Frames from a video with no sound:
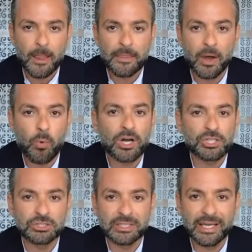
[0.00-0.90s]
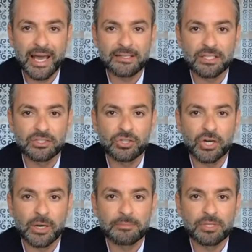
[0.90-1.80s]
trying to prevent even
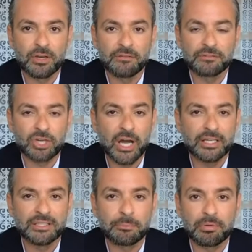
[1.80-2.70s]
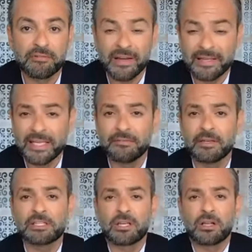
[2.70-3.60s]
its closest allies in the region
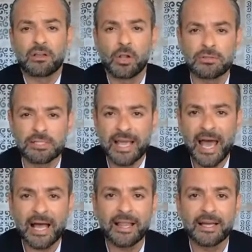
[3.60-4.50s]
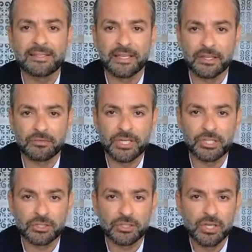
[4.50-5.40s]
to step back
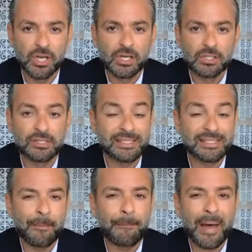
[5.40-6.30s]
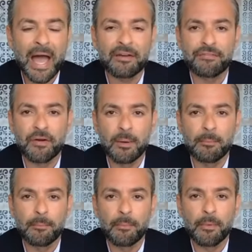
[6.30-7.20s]
from war
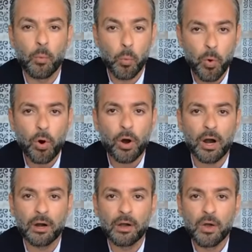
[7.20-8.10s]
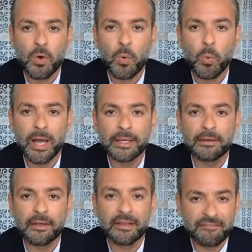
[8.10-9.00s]
when, in fact, the calculus seems to be in
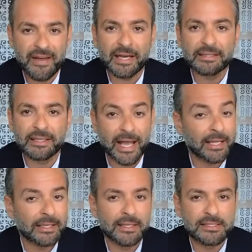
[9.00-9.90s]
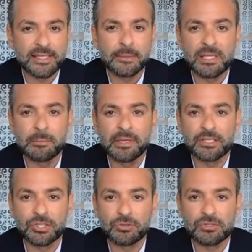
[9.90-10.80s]
Jerusalem that
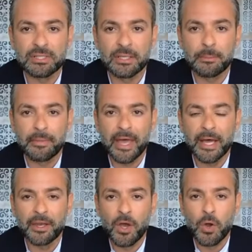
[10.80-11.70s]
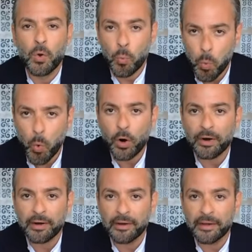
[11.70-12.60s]
war and changing the balance of
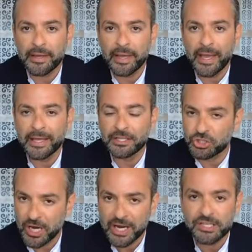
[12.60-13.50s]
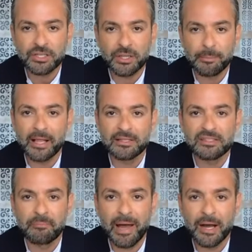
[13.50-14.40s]
power is in its
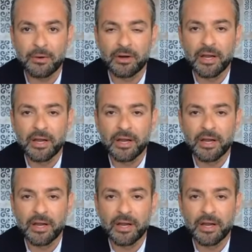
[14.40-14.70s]
interests.